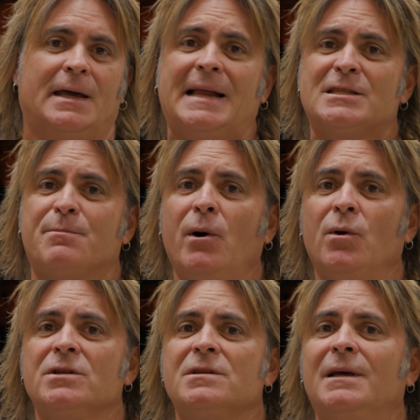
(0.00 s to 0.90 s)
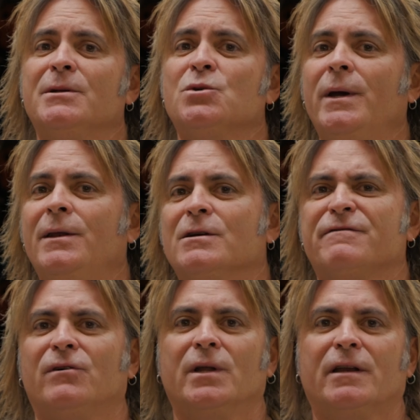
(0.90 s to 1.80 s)
And as a bonus, in between those
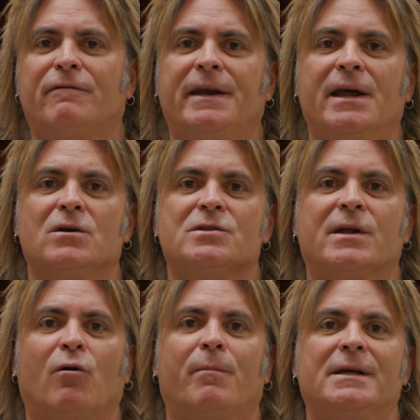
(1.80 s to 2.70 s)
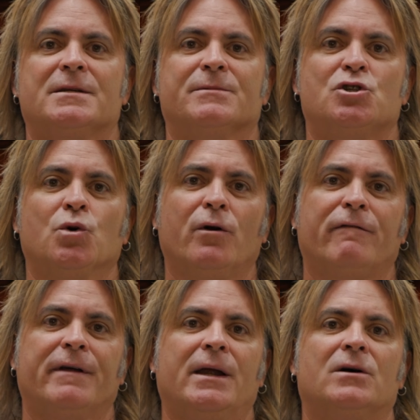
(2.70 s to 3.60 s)
full-length videos, there will be some shorter
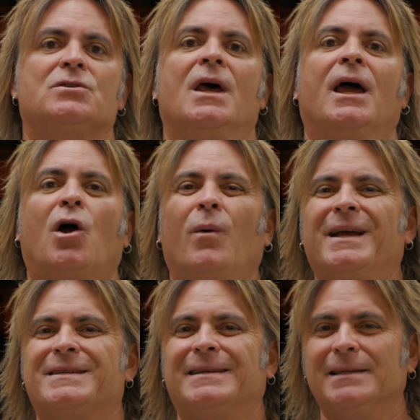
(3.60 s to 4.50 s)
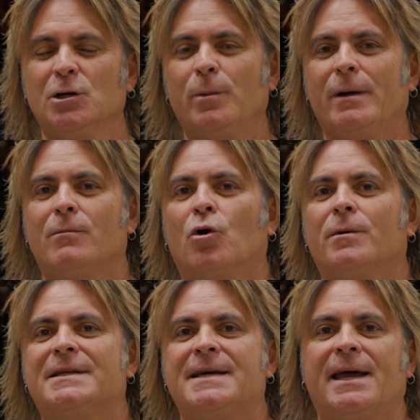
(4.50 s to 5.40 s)
videos going into a little bit more
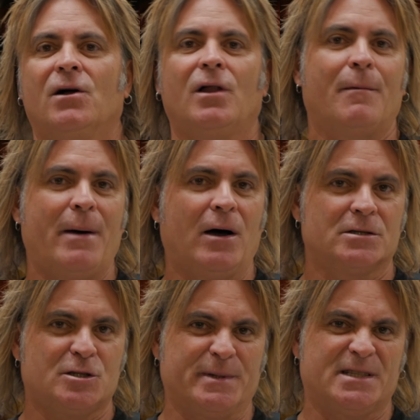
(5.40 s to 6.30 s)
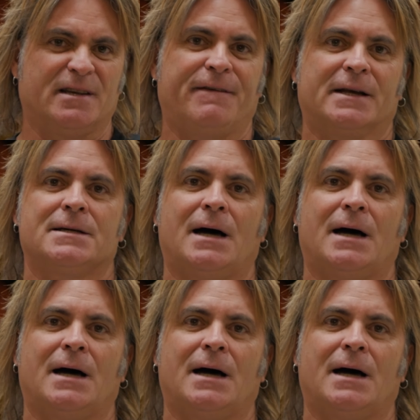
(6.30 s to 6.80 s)
detail about specific